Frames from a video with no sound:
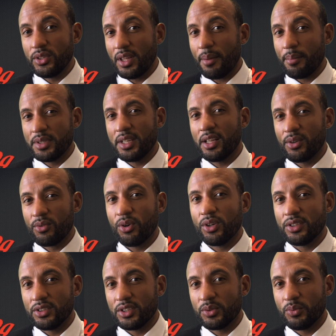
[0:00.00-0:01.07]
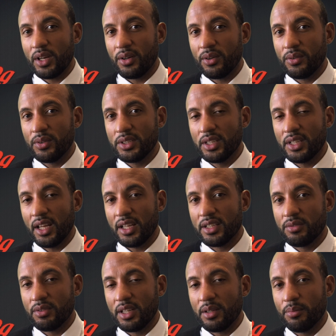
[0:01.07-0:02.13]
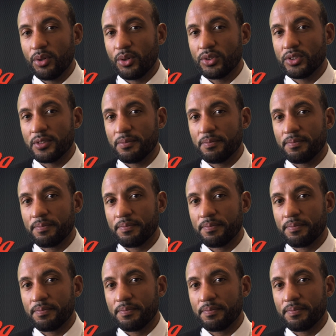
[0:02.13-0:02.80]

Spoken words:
that particular audience as well, which again is really important.